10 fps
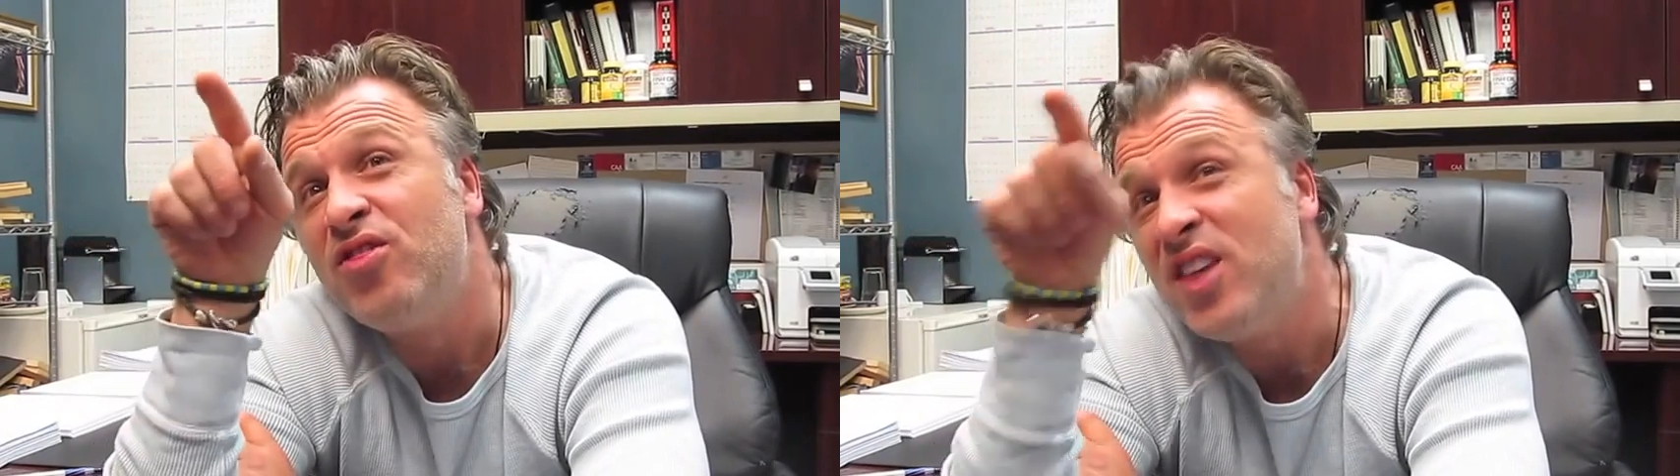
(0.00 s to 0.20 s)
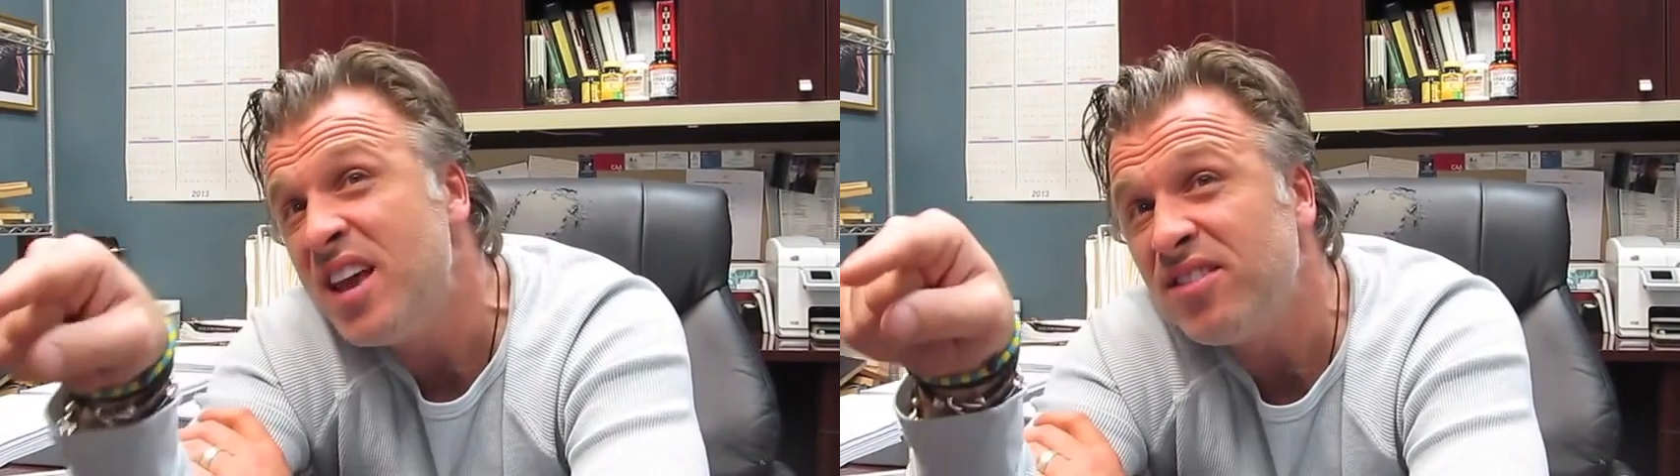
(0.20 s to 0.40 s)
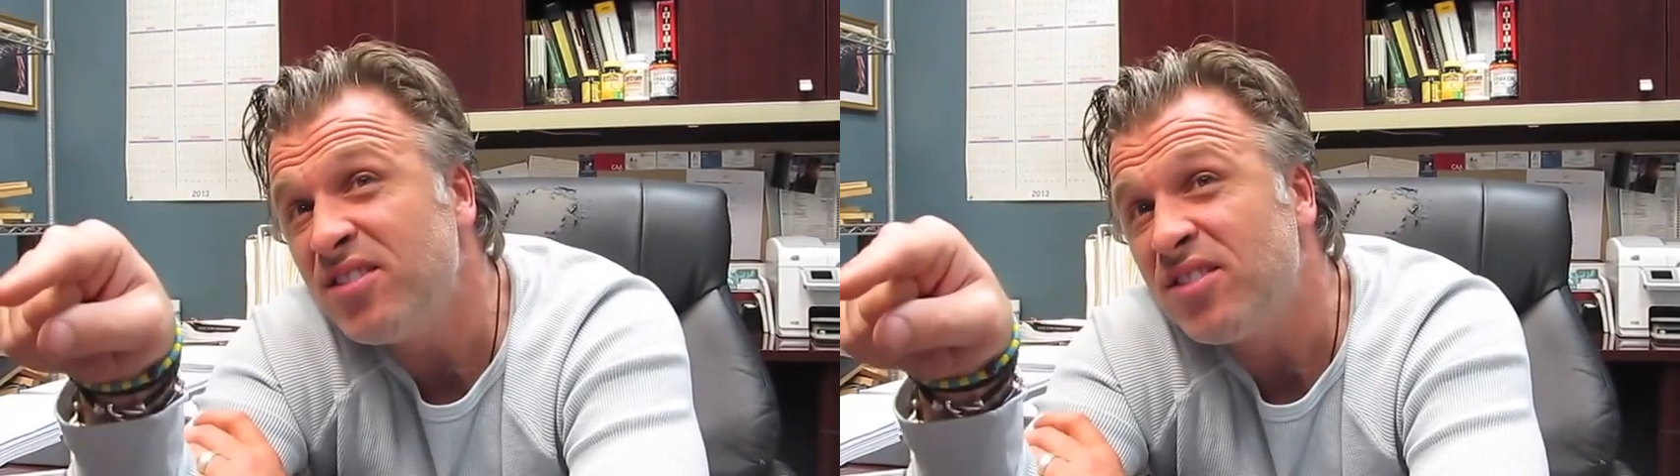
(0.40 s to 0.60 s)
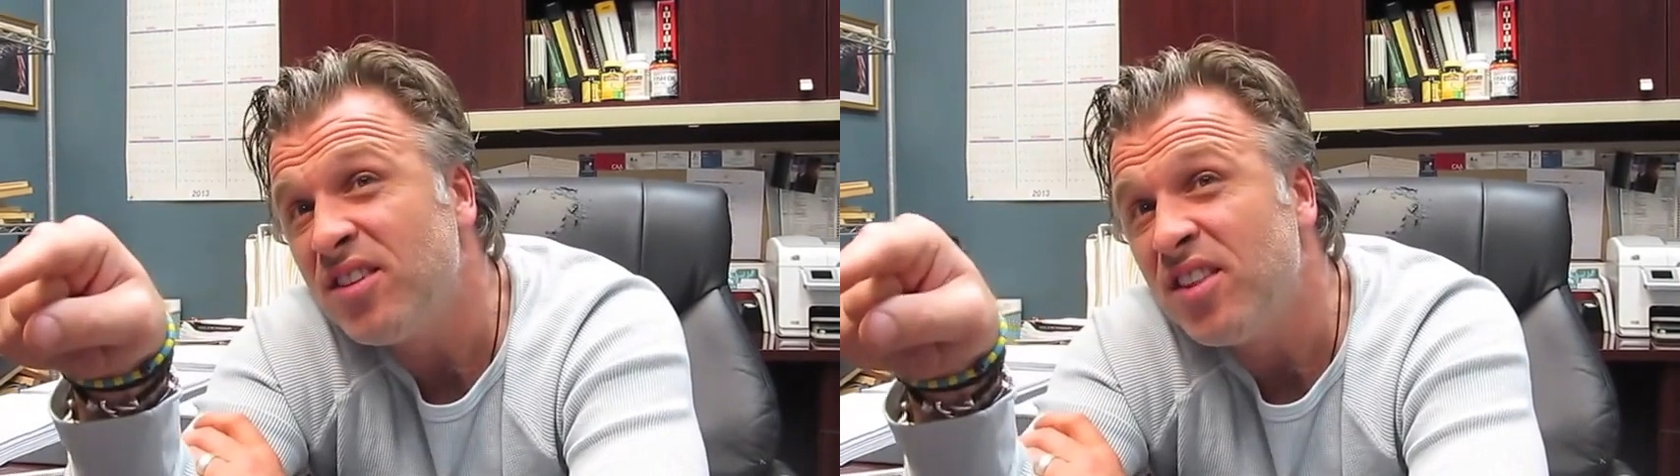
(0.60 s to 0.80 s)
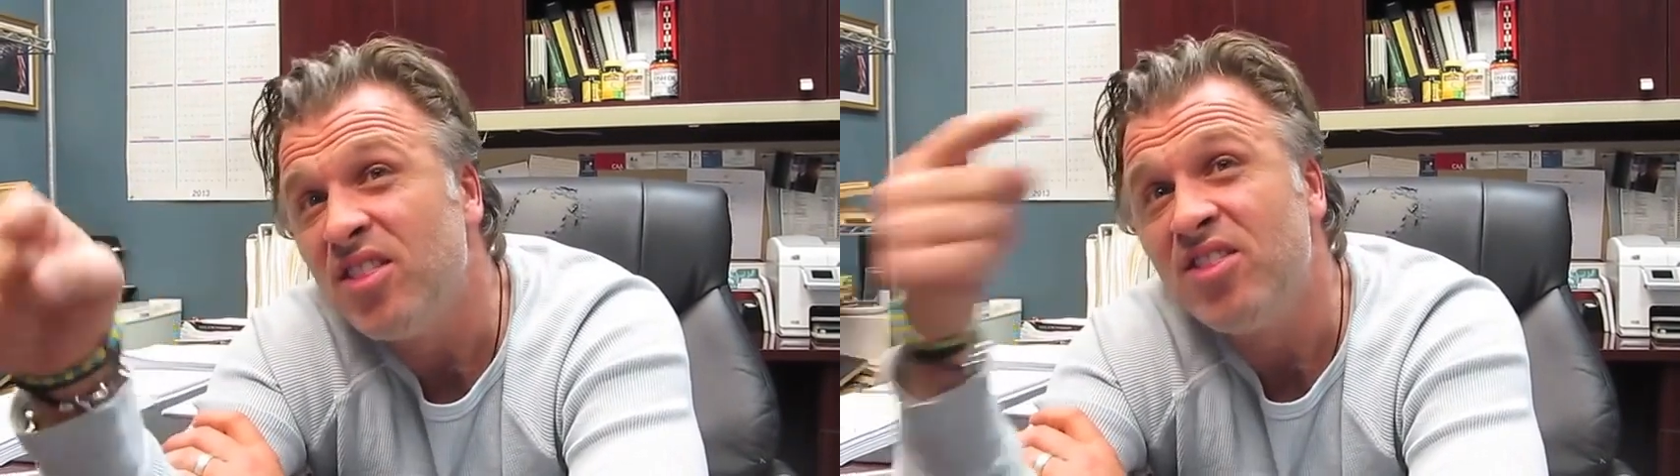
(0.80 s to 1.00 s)
this
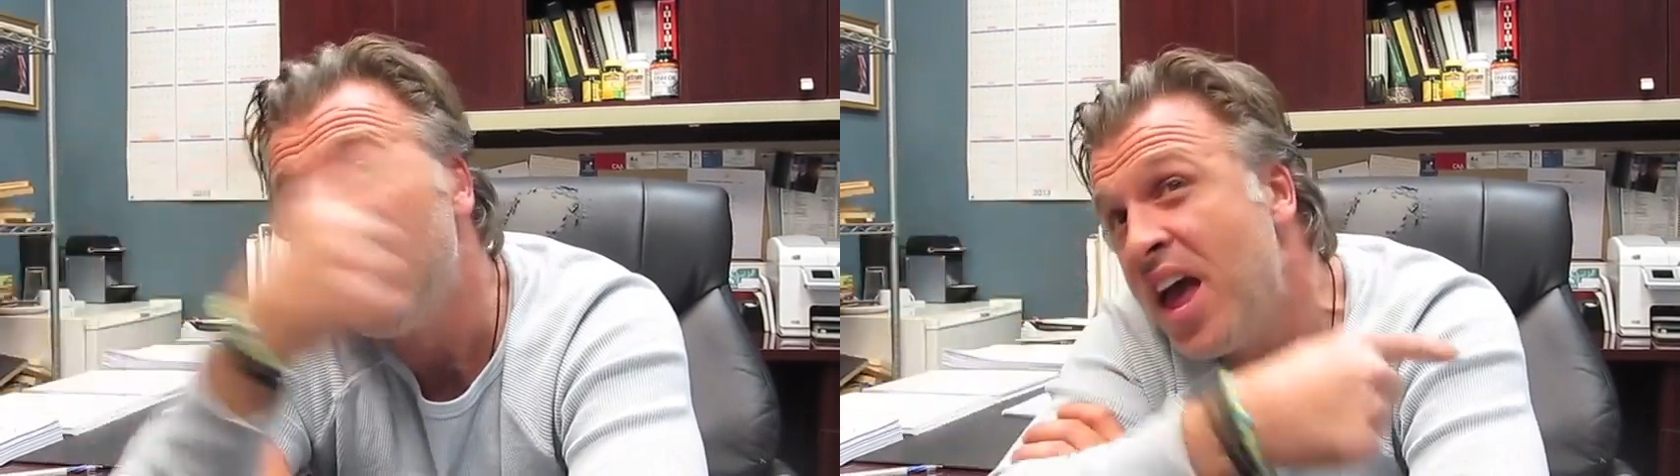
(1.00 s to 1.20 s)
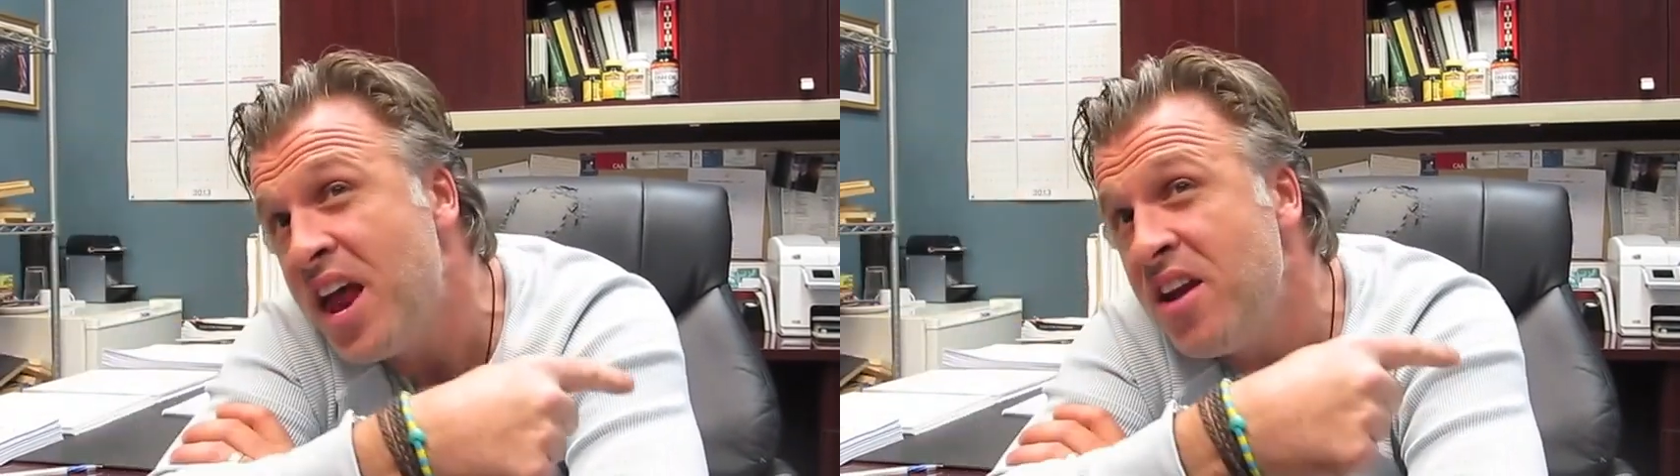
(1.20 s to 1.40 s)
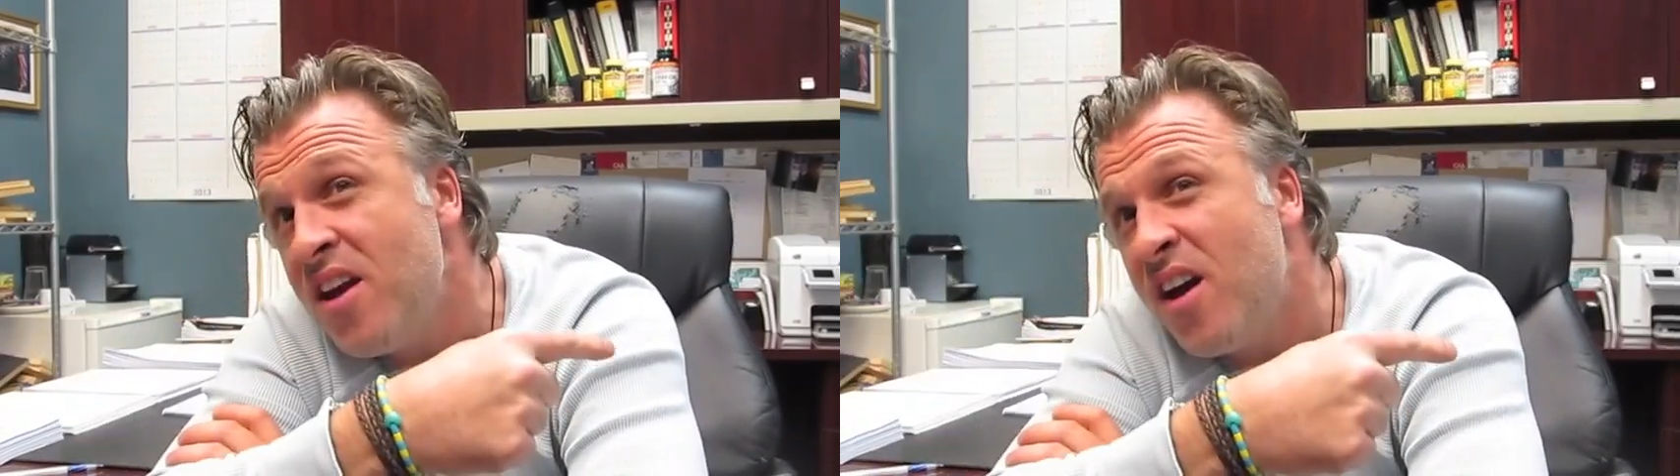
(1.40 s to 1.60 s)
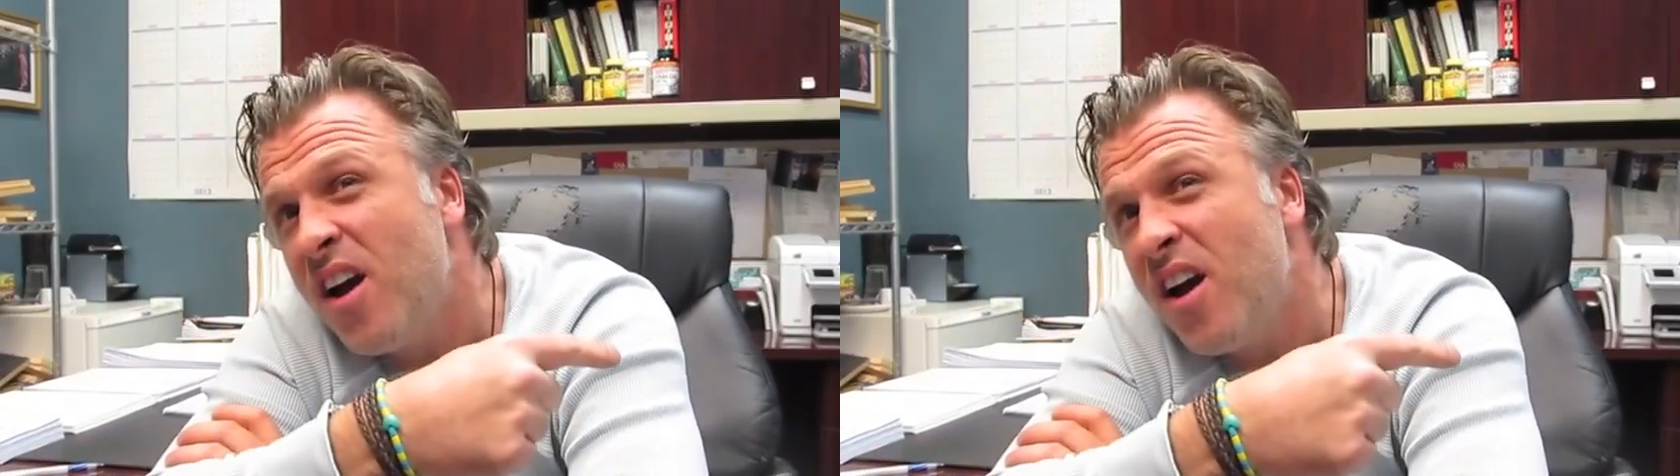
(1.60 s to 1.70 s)
then